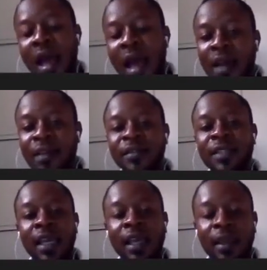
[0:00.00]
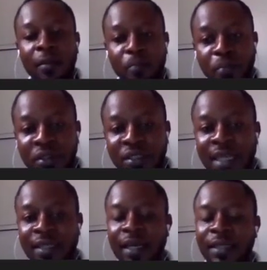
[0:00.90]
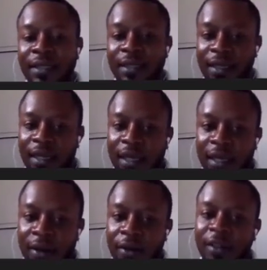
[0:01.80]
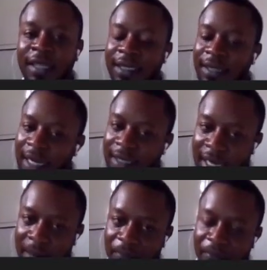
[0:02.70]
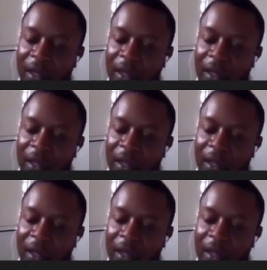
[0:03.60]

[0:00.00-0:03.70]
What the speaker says: and the projected coordinate data.